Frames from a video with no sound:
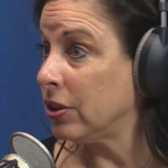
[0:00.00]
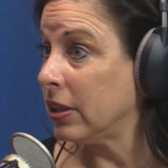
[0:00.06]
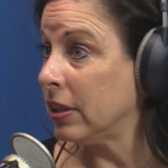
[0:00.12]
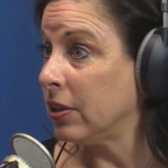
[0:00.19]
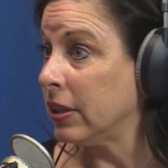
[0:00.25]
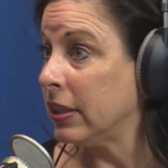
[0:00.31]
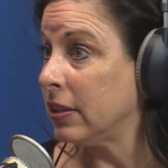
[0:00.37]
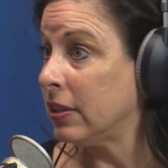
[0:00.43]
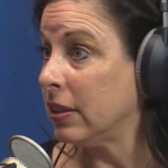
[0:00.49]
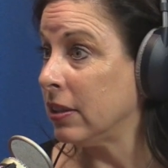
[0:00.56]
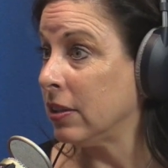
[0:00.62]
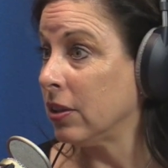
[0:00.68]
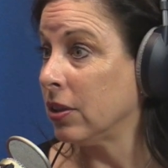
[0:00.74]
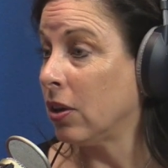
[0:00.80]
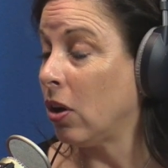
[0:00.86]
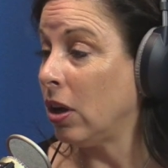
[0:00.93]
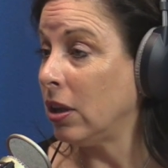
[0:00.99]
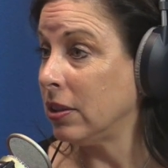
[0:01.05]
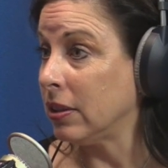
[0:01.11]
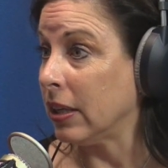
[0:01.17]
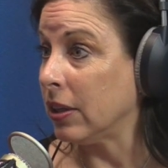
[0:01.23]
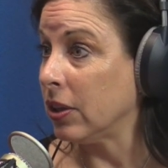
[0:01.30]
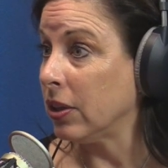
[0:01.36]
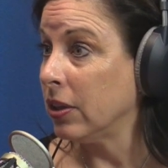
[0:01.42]
areas is our call
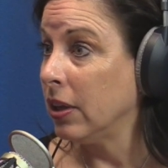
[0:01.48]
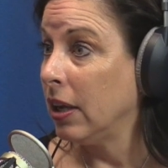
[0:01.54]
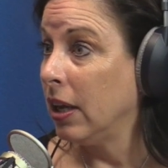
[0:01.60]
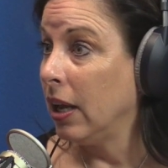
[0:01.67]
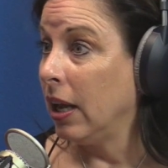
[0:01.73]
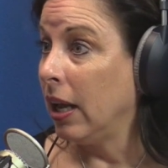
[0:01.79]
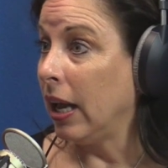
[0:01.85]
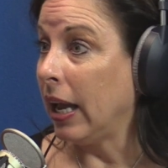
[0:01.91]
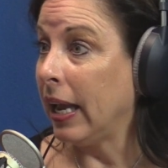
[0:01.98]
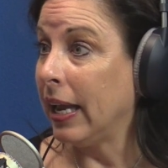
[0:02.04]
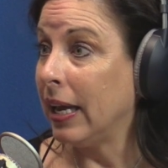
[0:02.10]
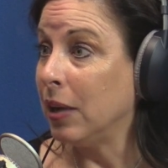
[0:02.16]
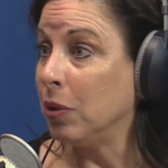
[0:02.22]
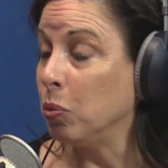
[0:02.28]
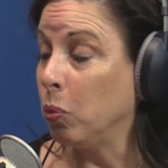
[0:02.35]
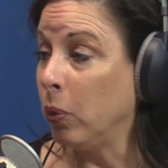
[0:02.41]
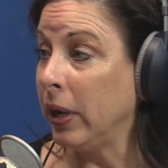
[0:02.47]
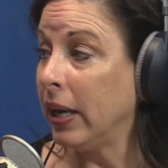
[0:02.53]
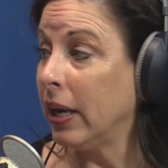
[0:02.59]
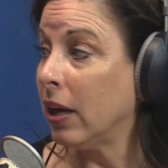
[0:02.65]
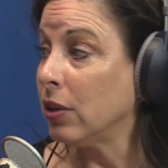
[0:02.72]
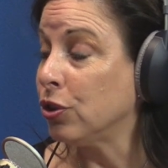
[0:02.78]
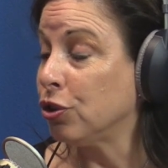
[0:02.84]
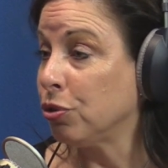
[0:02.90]
center. And we
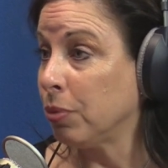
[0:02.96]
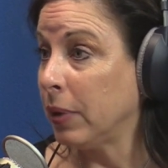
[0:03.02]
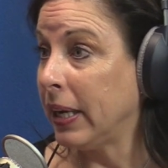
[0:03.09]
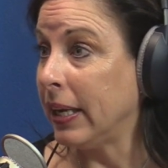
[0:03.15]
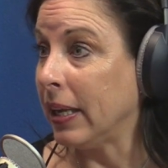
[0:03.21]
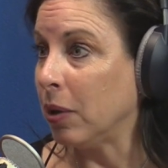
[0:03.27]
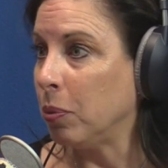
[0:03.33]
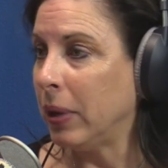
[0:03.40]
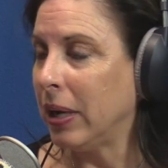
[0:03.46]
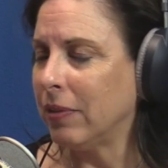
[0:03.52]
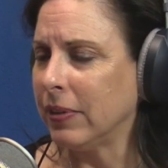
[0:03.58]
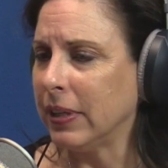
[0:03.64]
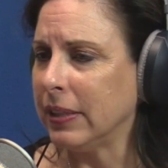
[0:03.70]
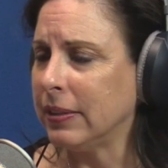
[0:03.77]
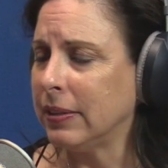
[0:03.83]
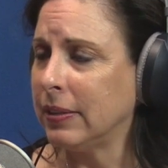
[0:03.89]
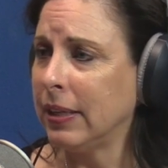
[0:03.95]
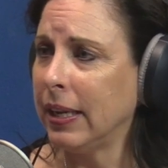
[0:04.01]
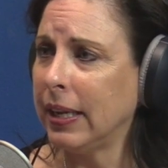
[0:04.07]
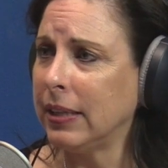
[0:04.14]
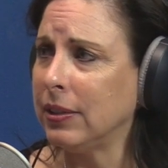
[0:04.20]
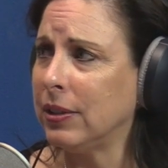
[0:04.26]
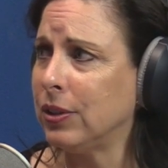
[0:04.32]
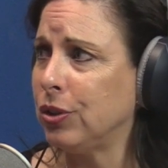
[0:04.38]
are training. We have an
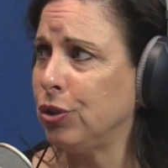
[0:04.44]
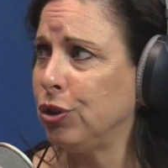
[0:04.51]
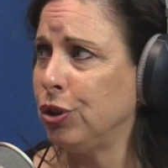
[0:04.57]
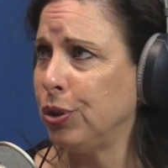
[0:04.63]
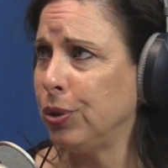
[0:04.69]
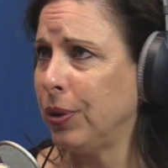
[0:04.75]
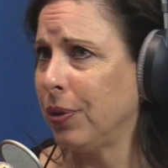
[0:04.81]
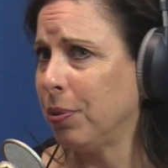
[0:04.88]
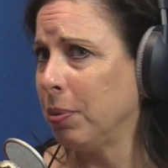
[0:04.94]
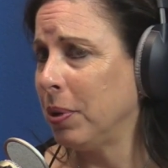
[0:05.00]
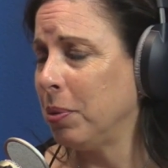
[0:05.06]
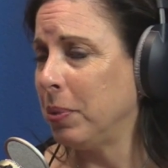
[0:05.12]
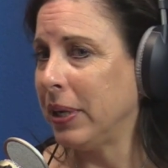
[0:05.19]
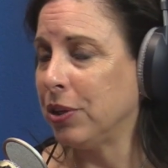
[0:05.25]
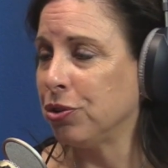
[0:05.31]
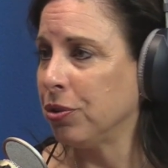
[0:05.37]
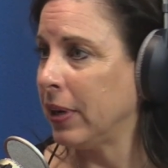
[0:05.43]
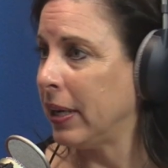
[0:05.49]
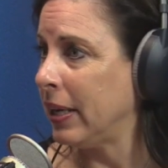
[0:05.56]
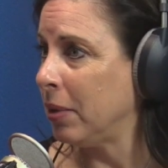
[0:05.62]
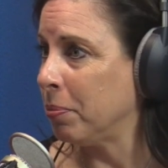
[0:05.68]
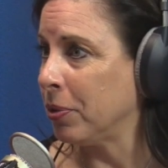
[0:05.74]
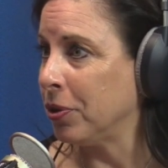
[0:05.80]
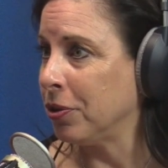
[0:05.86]
intense 2 to 3 week
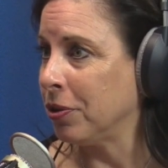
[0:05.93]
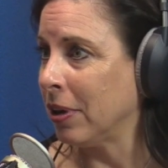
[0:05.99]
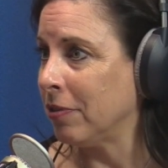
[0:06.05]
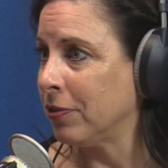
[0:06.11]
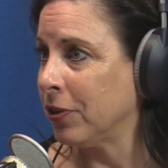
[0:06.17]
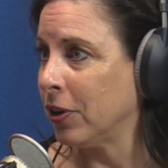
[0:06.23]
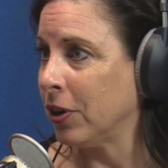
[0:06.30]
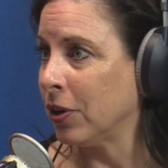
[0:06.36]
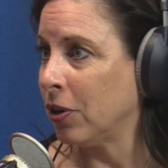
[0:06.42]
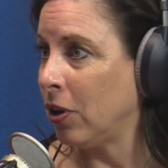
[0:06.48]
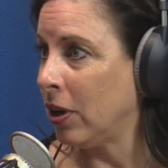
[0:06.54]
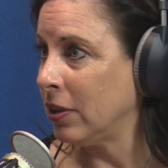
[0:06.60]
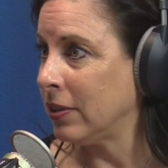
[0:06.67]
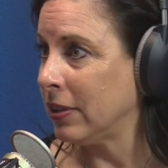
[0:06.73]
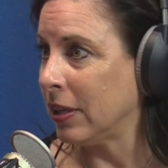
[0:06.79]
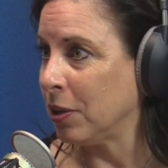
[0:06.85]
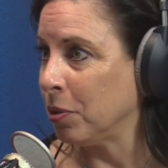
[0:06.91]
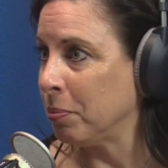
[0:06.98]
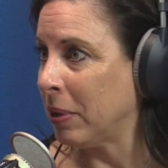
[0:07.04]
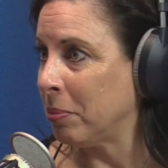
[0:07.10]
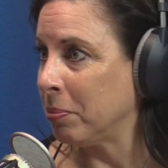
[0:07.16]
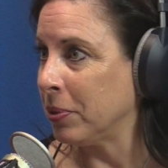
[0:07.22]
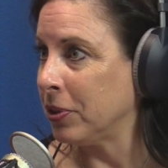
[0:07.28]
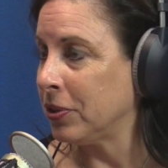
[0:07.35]
training program for our call center
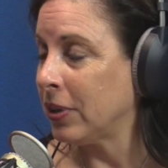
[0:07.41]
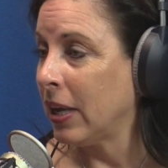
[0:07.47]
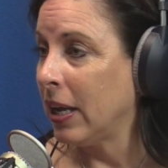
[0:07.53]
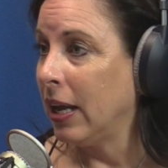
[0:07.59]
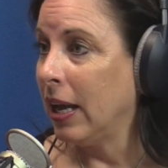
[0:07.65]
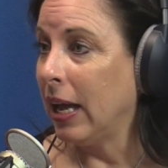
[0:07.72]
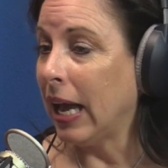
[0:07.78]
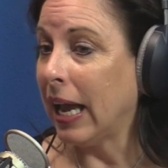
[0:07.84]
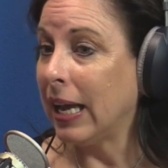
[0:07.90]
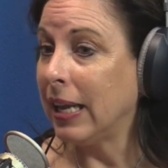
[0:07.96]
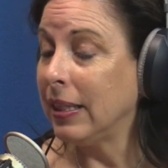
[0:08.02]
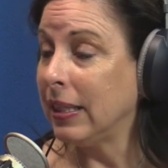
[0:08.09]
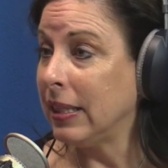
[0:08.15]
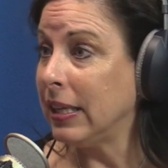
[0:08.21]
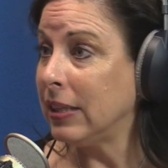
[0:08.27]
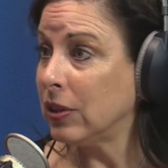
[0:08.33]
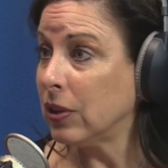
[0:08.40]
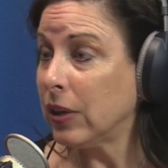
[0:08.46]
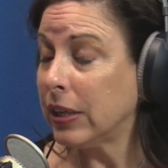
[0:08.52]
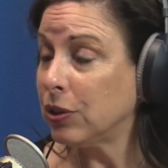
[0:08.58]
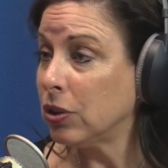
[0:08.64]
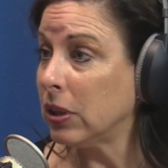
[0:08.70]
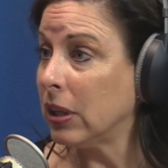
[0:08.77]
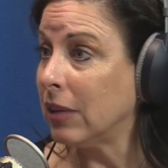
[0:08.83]
members. And these are
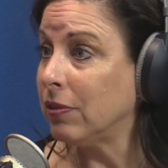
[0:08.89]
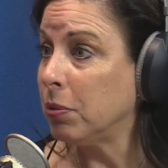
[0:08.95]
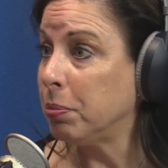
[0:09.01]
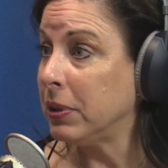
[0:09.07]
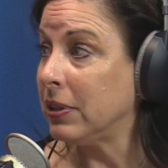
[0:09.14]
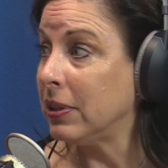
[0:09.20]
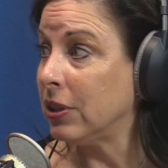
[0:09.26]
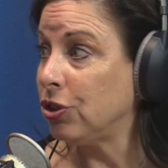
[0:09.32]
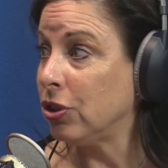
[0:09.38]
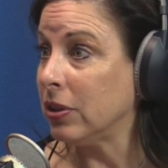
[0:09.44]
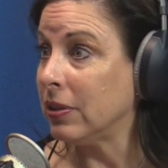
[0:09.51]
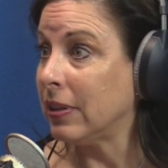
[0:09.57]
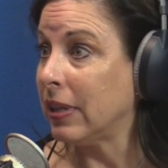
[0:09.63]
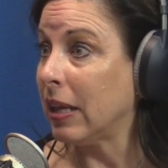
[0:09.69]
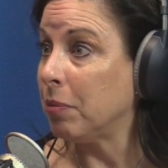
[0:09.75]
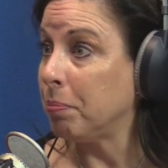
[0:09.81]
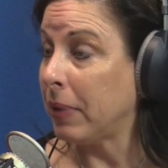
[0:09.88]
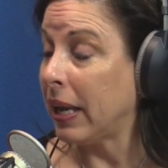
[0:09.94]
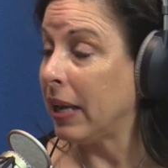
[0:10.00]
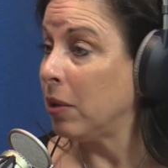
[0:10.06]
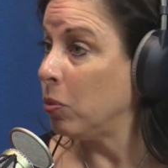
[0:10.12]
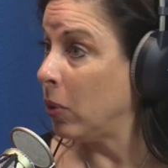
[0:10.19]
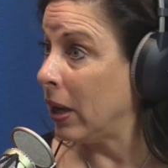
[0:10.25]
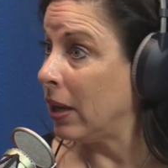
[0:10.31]
entry level positions that
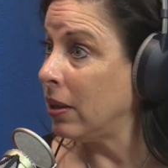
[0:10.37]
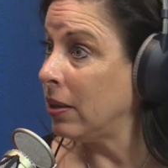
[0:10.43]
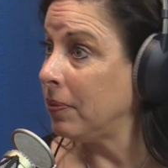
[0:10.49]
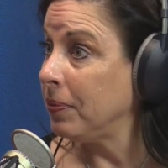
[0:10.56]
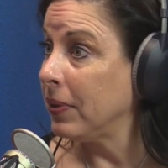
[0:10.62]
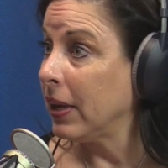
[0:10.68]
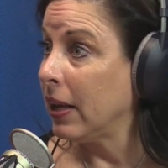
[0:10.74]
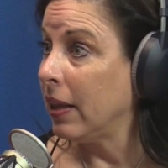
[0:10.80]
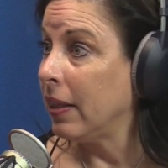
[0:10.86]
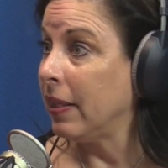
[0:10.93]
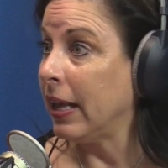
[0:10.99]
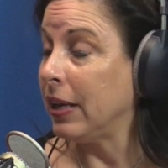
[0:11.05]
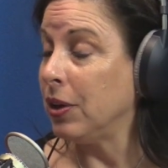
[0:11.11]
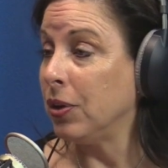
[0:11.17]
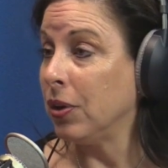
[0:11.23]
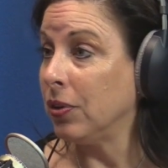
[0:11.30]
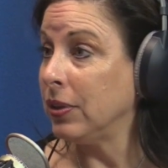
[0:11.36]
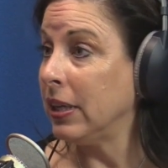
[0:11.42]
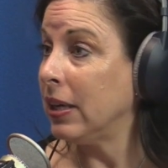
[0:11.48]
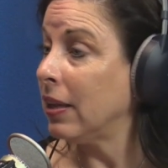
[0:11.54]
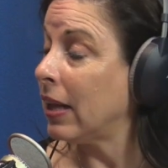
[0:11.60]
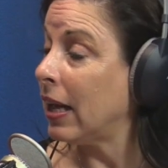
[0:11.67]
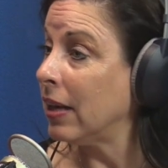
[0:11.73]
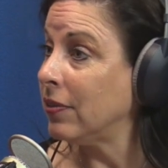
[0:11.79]
pay well. That you don't need
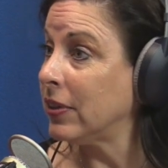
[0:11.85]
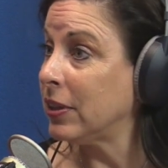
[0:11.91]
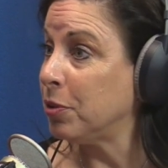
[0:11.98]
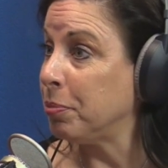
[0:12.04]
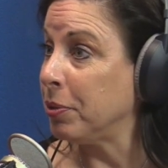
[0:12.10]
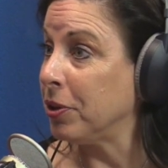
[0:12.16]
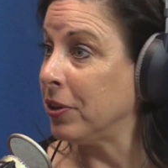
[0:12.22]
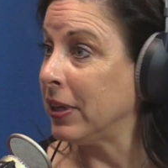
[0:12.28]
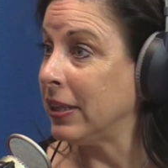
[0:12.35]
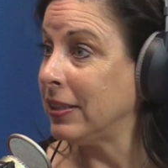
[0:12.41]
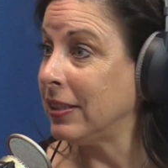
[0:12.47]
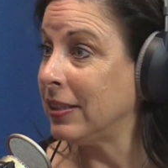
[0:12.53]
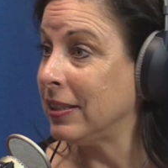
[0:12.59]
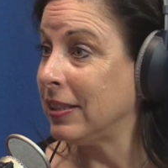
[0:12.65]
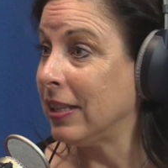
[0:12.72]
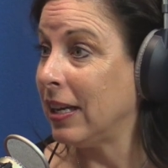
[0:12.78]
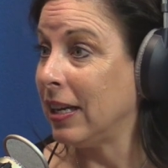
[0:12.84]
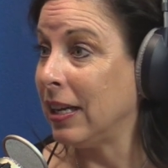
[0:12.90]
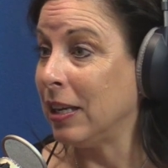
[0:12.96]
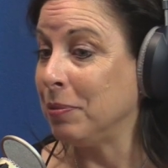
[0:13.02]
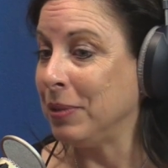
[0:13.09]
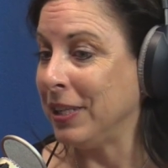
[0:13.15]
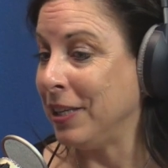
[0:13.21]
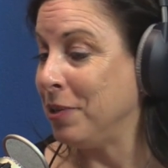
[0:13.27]
a lot of experience.
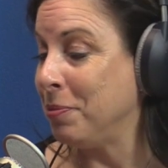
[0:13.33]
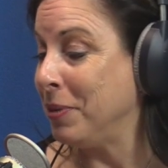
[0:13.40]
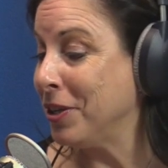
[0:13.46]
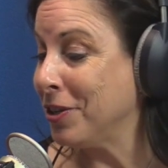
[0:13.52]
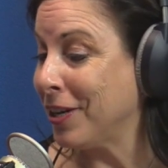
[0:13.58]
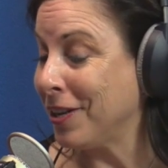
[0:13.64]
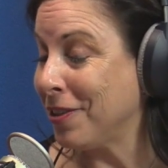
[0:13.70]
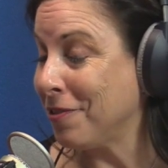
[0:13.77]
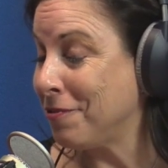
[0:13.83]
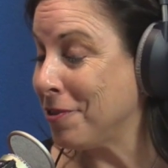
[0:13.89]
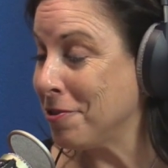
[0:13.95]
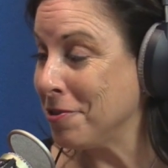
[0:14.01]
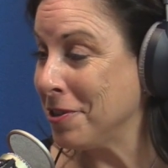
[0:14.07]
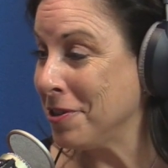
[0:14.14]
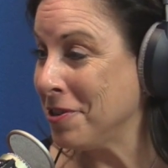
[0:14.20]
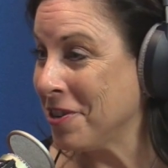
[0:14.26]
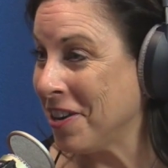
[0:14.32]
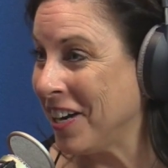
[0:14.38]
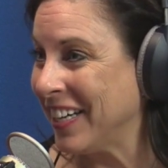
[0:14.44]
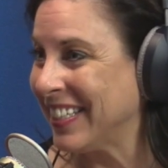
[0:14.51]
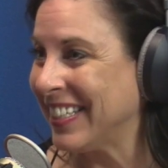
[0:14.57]
You need to be good on the phone and talk.